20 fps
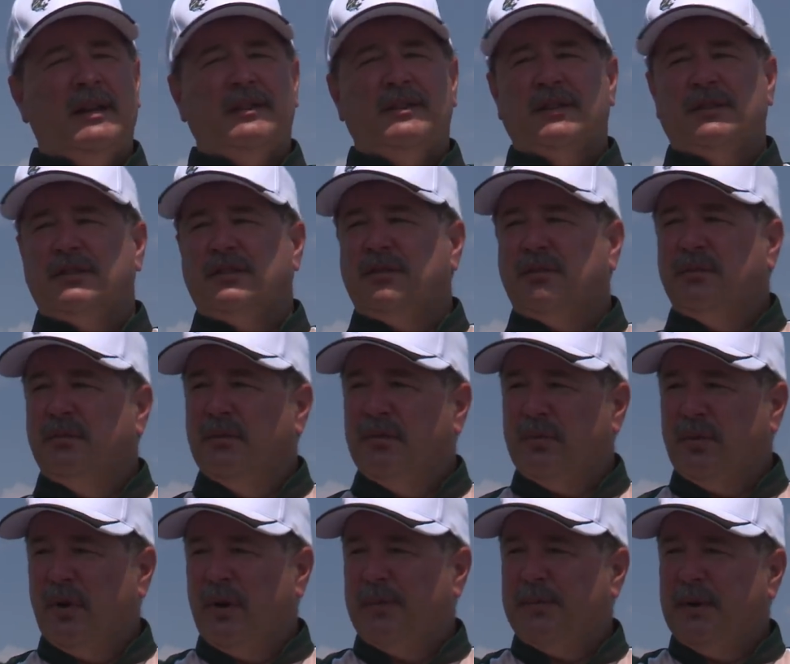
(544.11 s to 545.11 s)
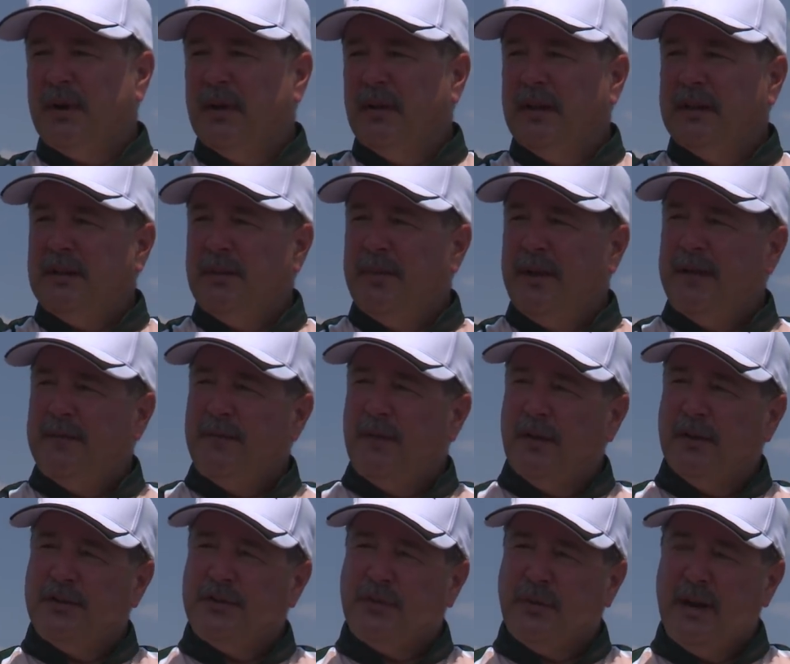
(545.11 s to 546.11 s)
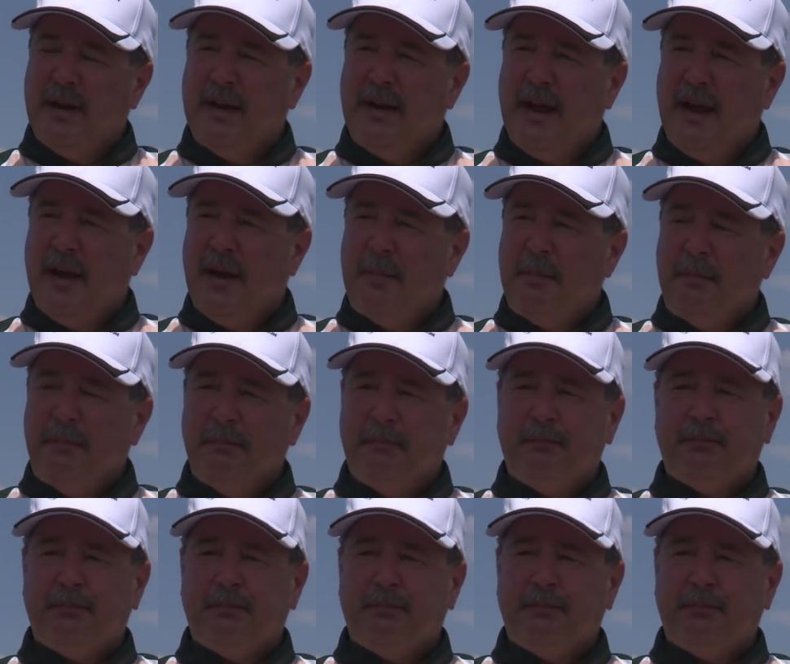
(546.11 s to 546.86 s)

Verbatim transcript: Just throw it up there, let the bait fall straight down,